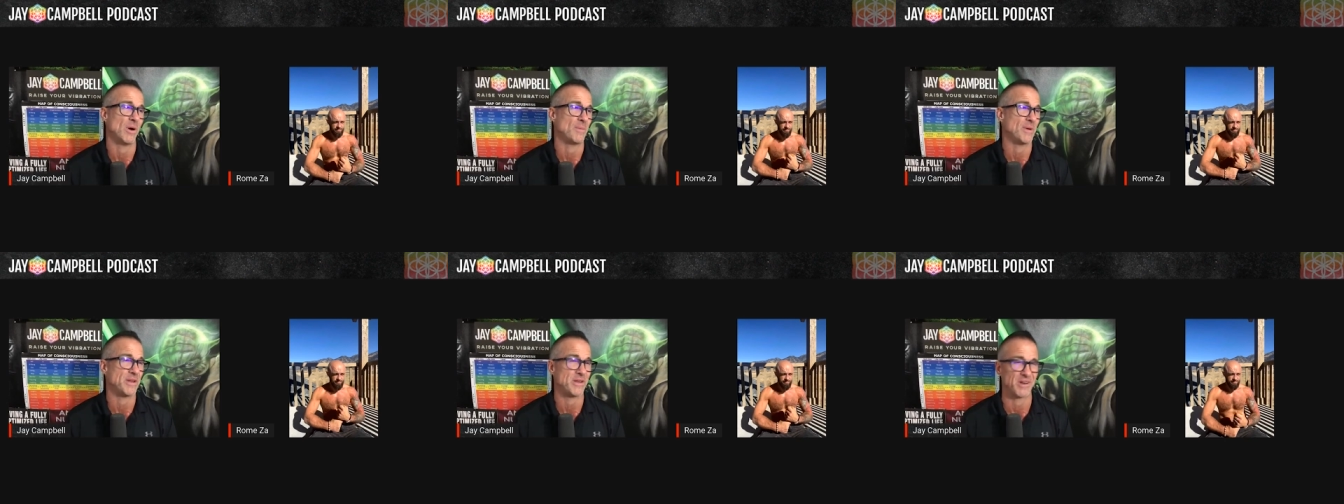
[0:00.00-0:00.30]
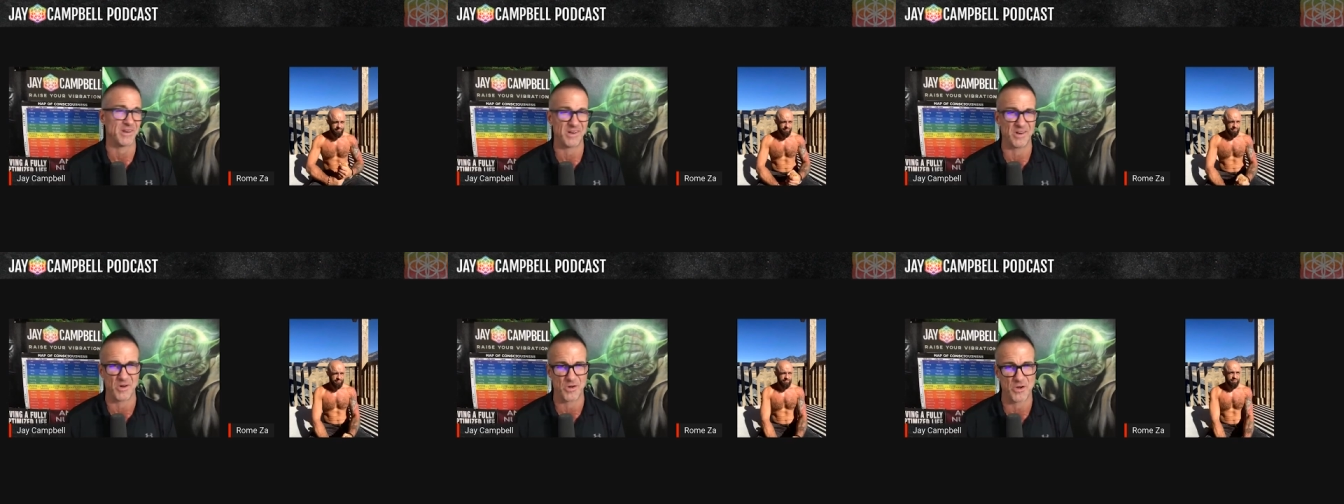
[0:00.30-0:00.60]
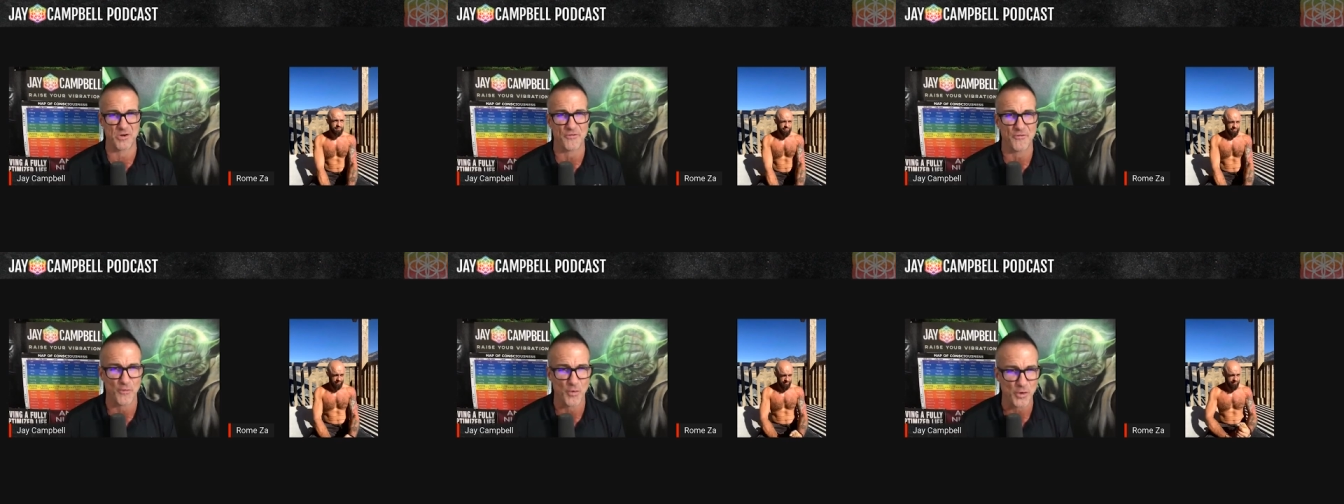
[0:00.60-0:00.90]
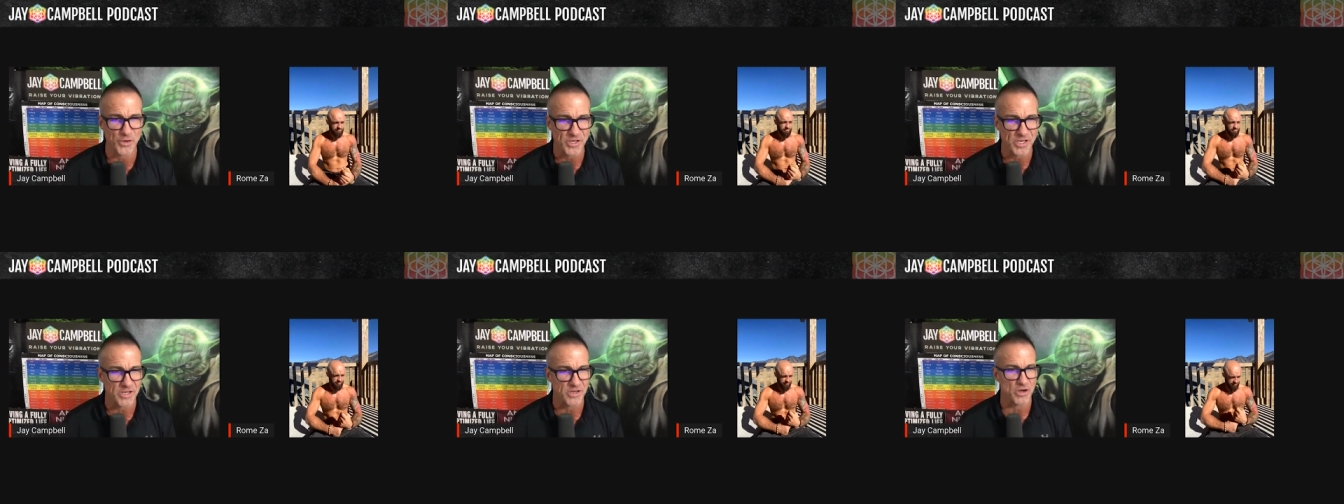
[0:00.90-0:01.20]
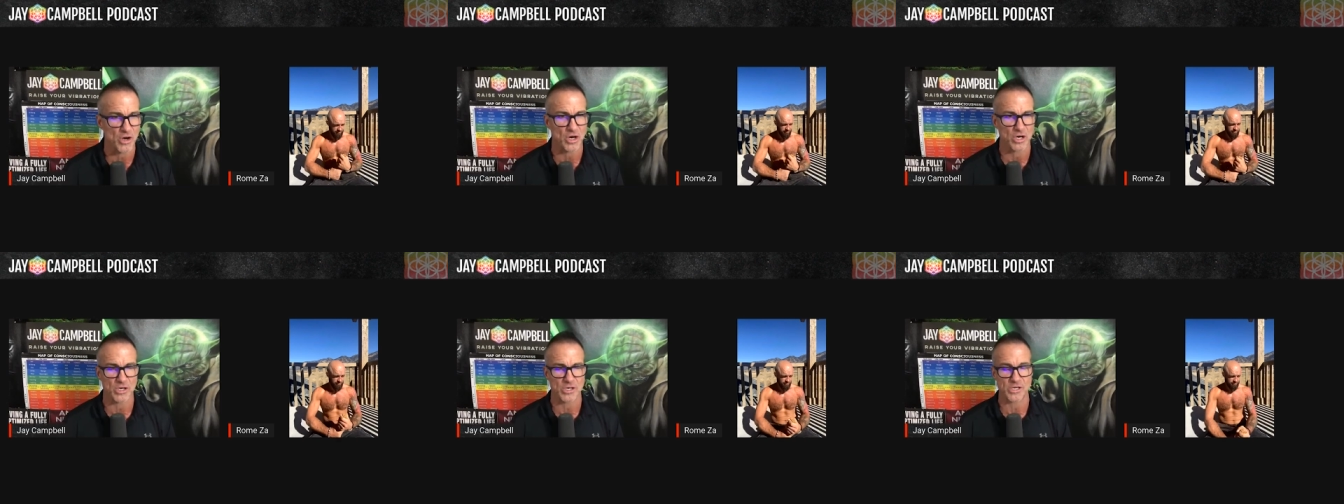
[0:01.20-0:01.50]
I mean, you know, you're 14
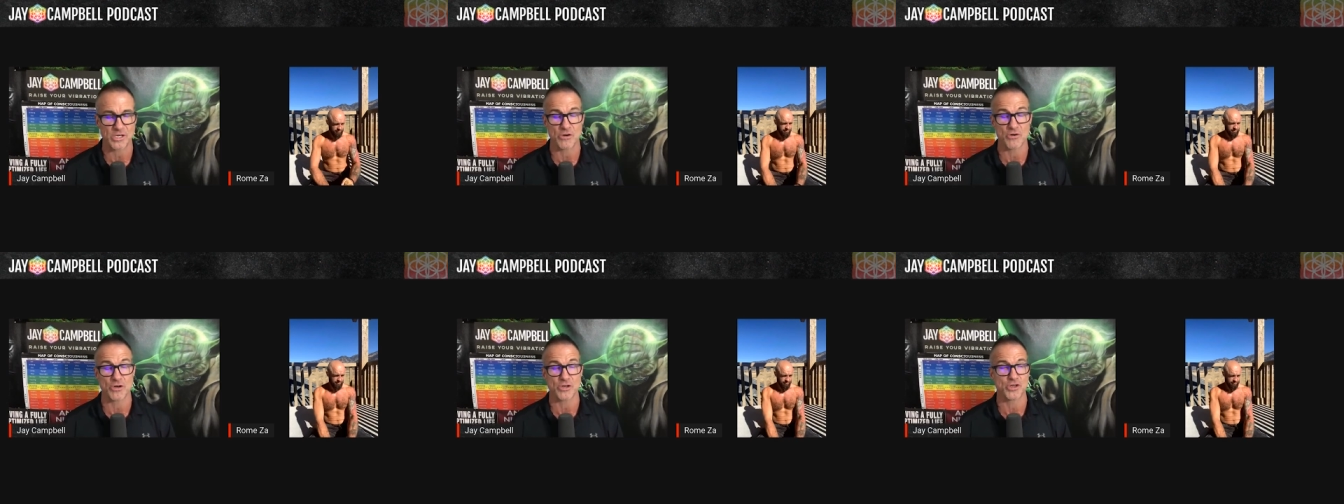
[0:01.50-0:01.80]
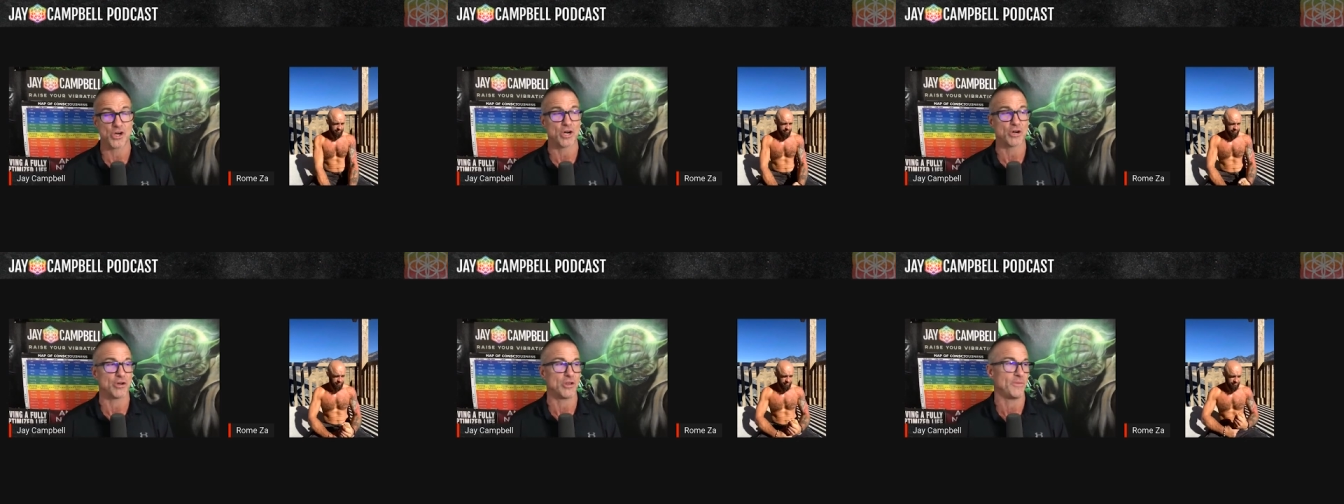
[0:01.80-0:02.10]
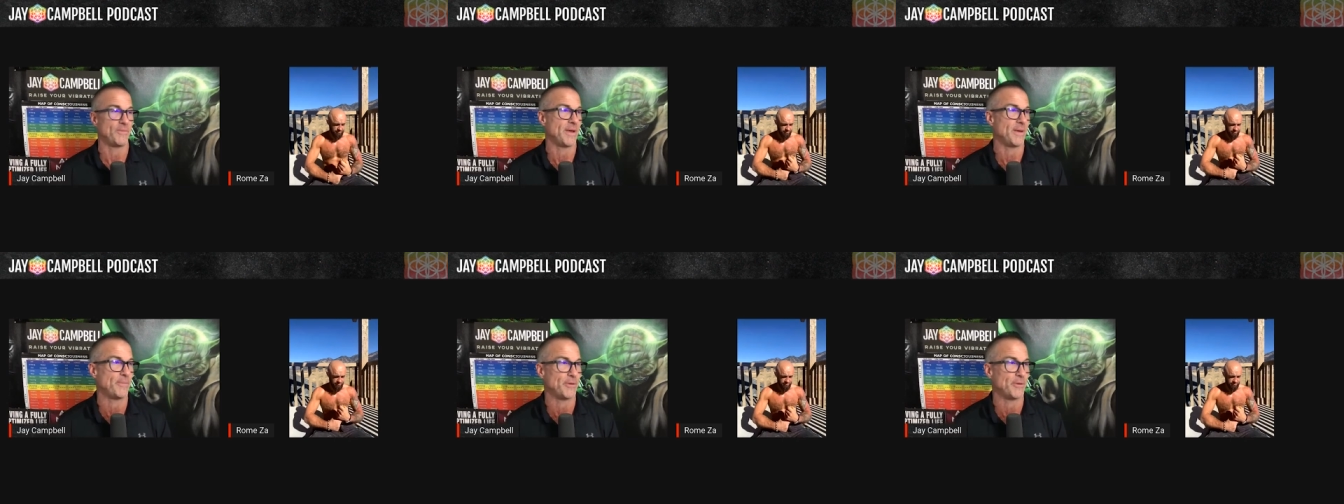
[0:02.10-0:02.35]
young, years younger than me,